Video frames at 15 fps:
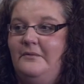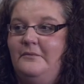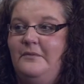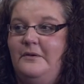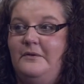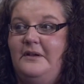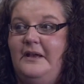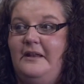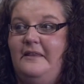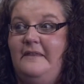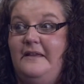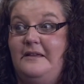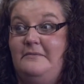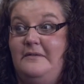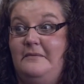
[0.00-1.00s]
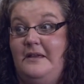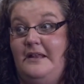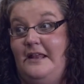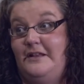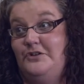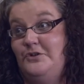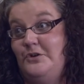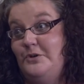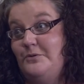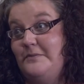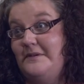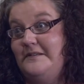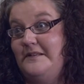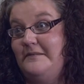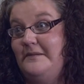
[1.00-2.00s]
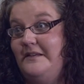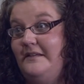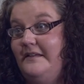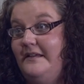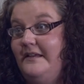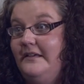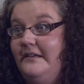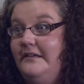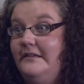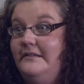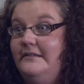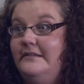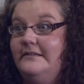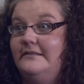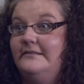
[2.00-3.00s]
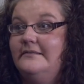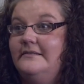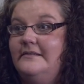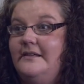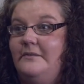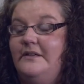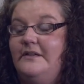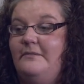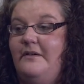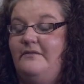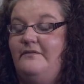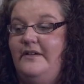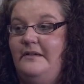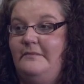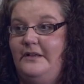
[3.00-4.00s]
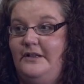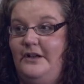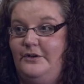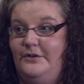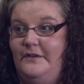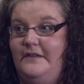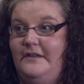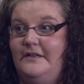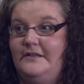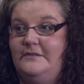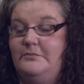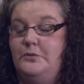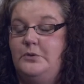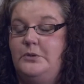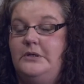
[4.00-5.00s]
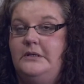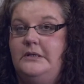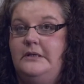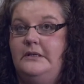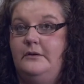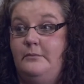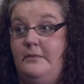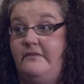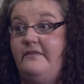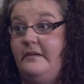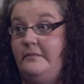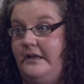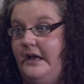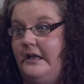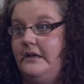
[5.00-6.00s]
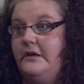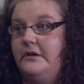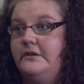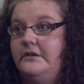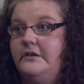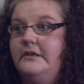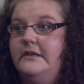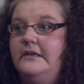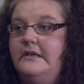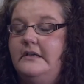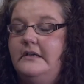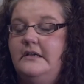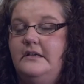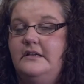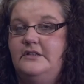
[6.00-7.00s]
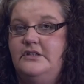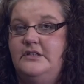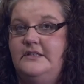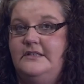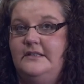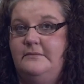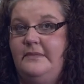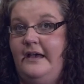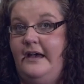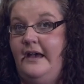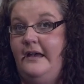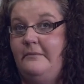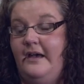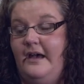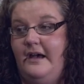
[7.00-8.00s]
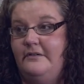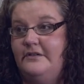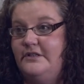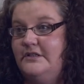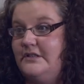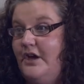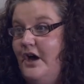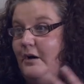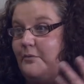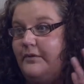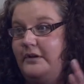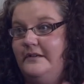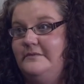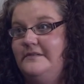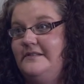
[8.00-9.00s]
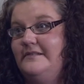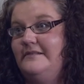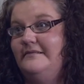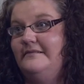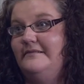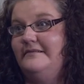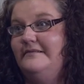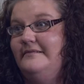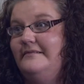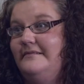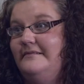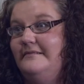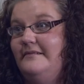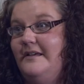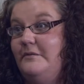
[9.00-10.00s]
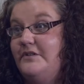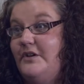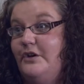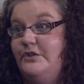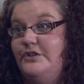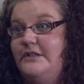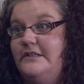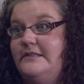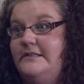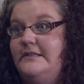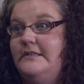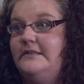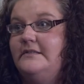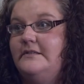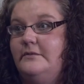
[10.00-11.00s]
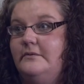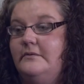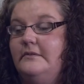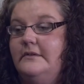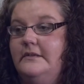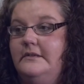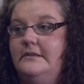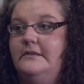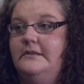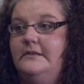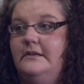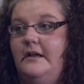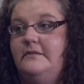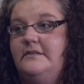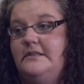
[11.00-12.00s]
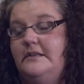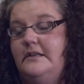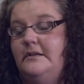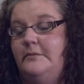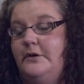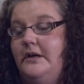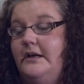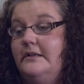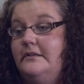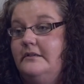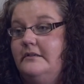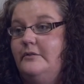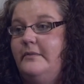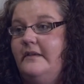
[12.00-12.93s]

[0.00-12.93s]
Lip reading: we were kind of thinking maybe I'd had a stroke because I'd been in the heat, and so I went to my family doctor the next morning, or my family eye doctor, and she said behind my eye was just cobwebs. That was all she could see. So I was in an MRI tunnel